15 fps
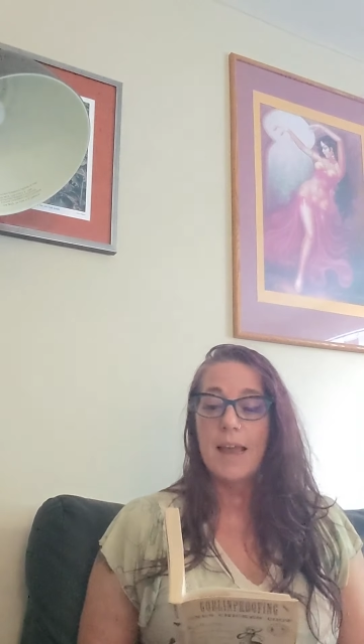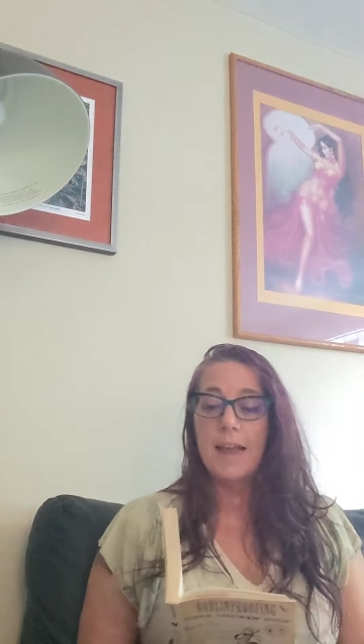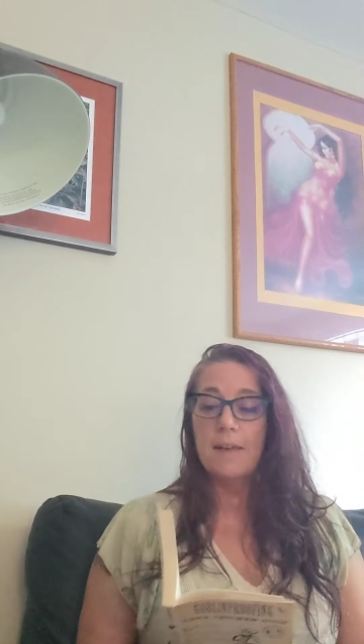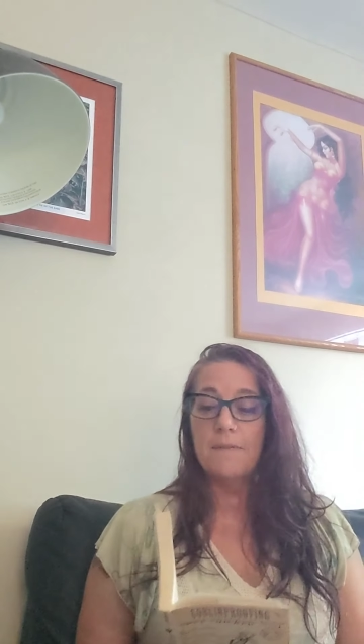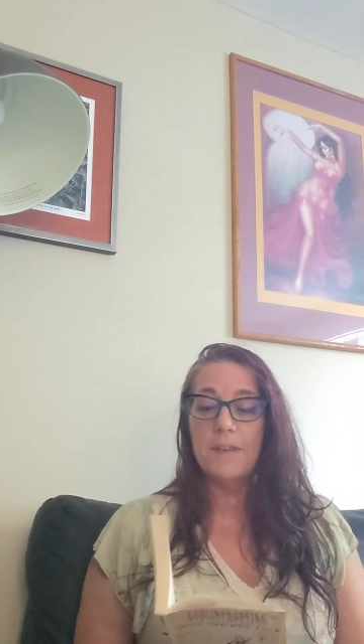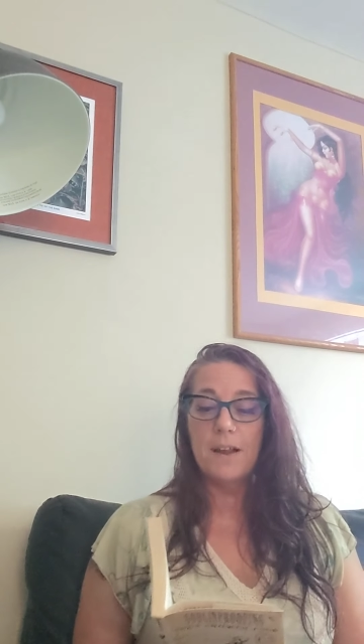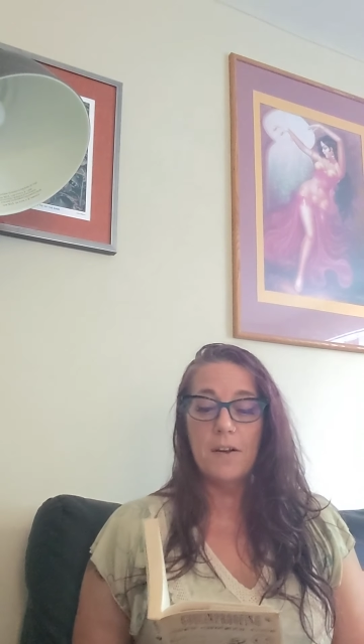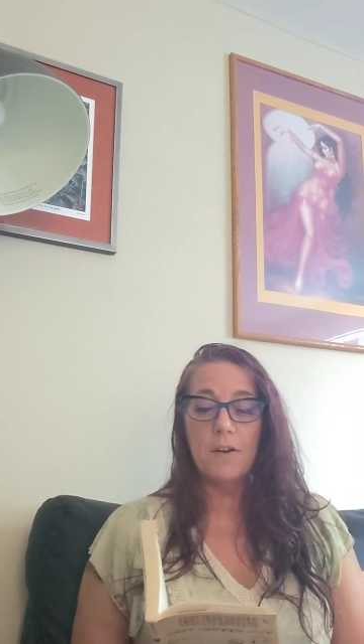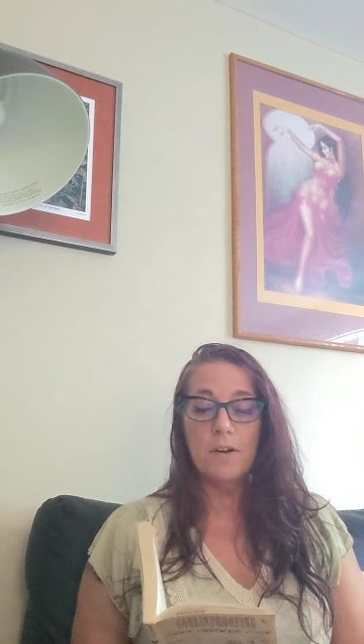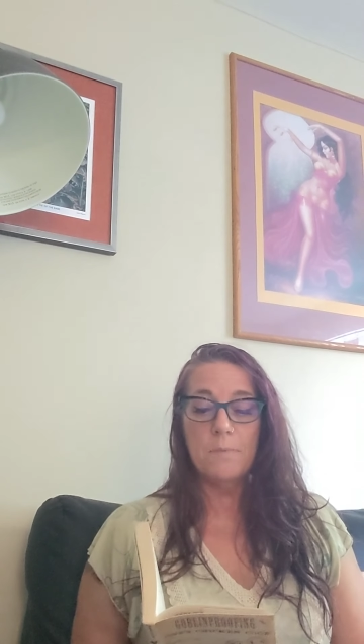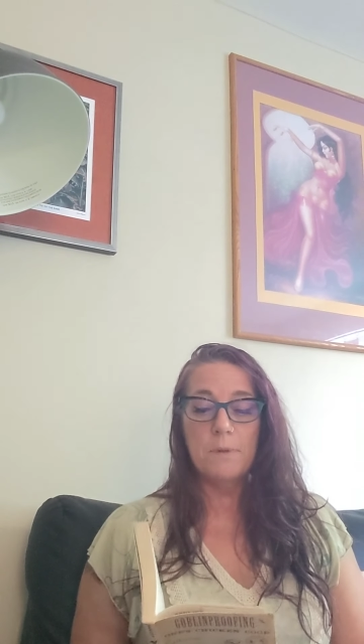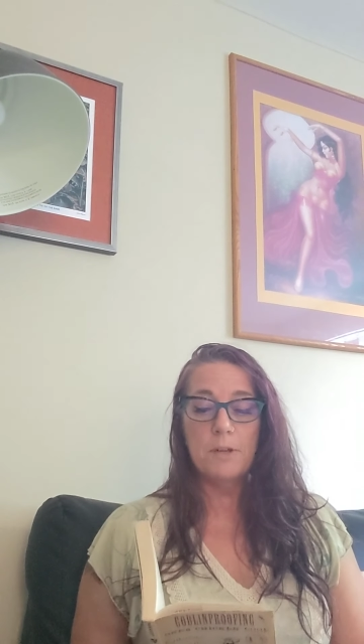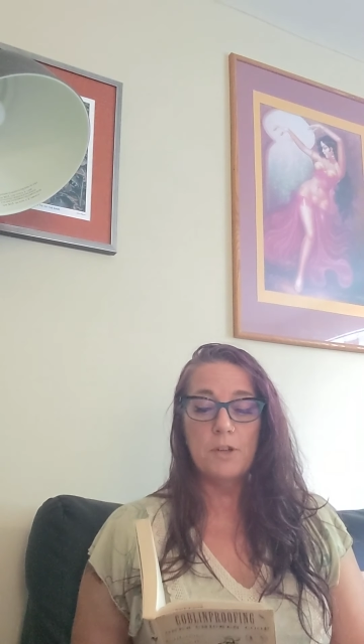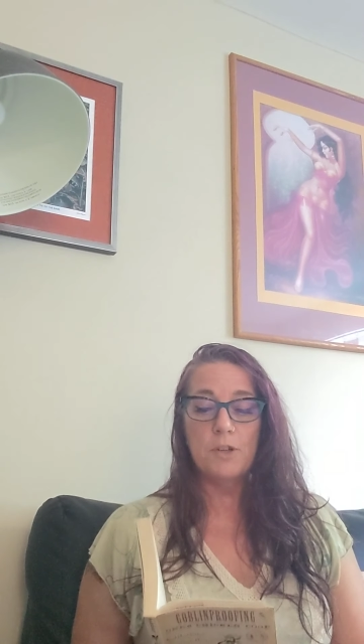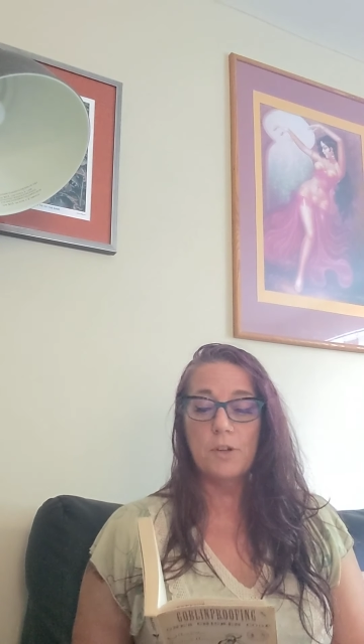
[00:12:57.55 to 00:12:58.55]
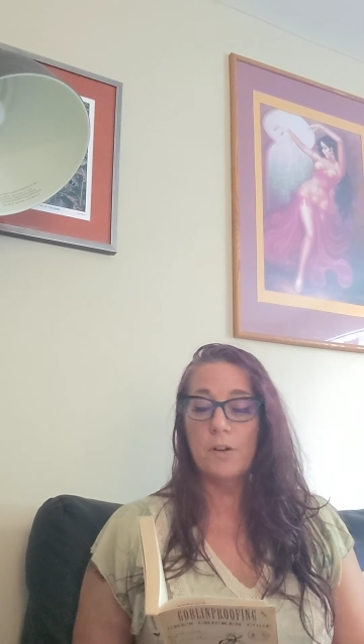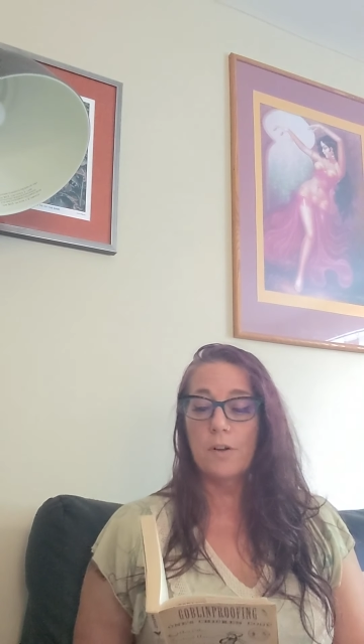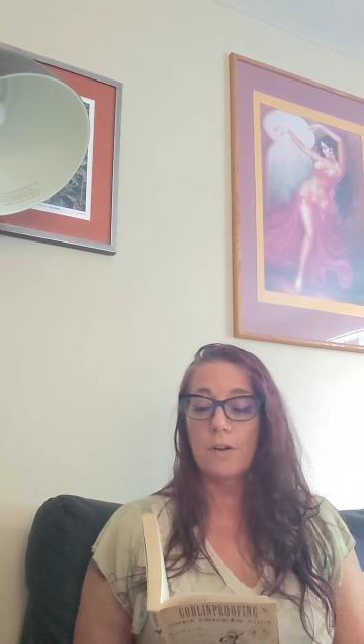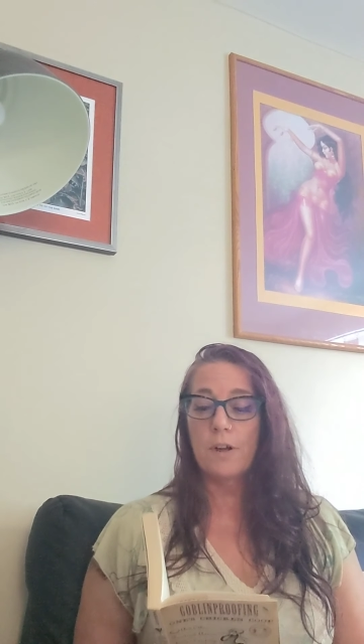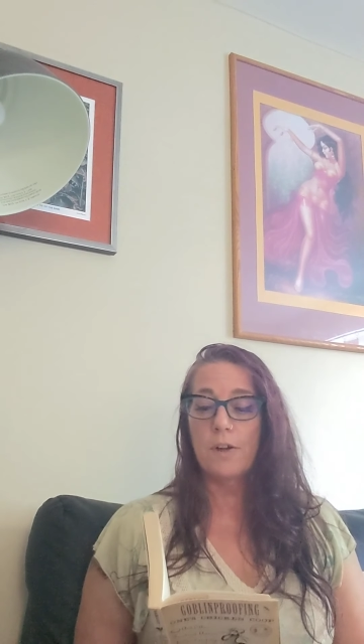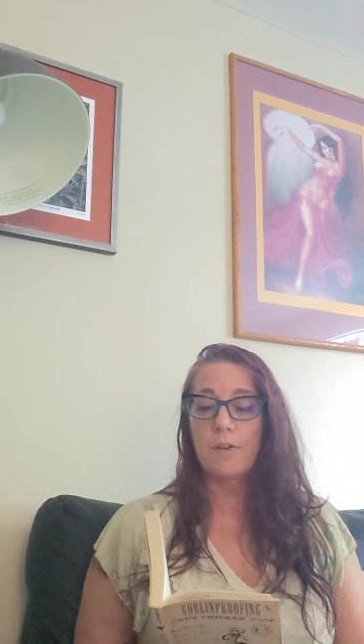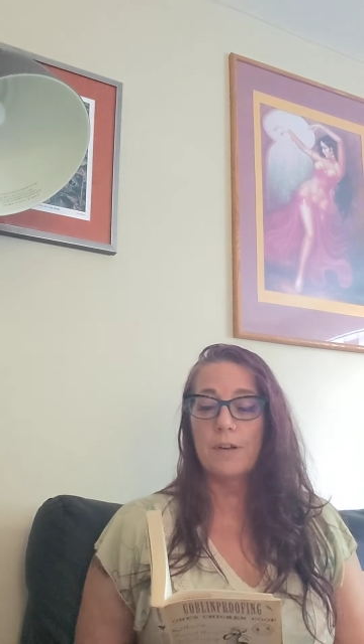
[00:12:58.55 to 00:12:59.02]
If they are to be
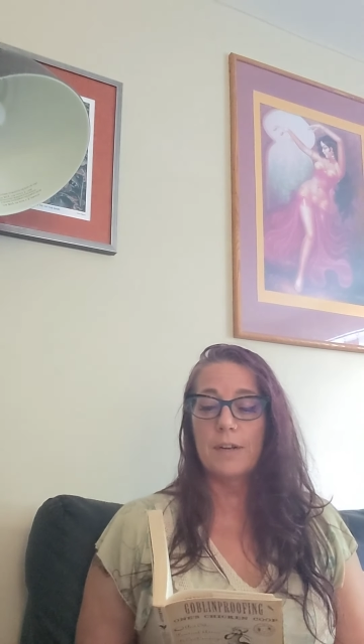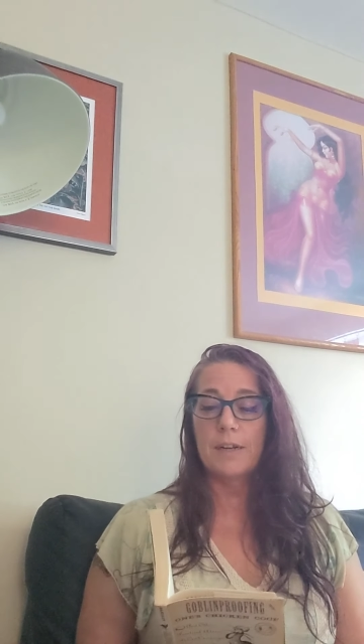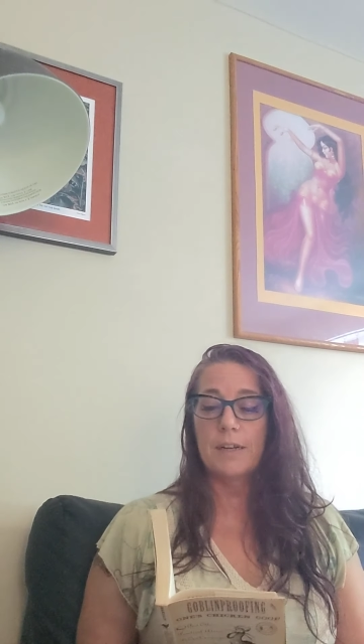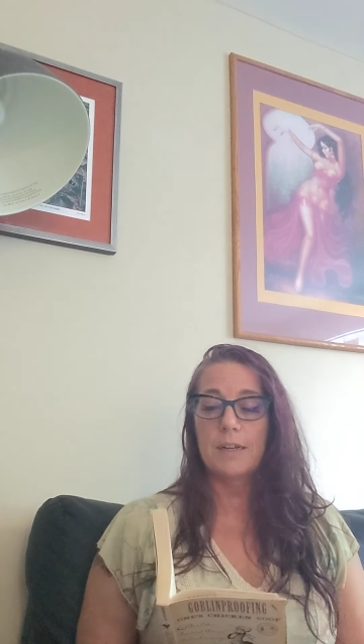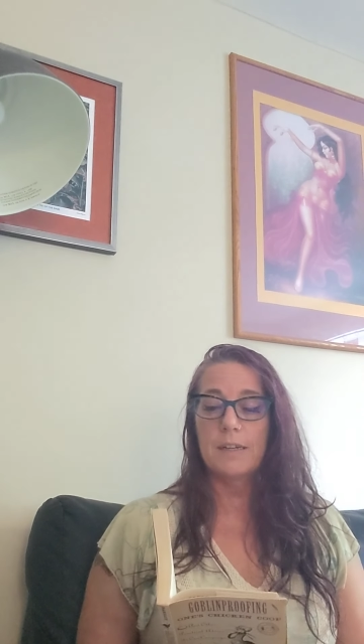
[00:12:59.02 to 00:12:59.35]
sugar-coated,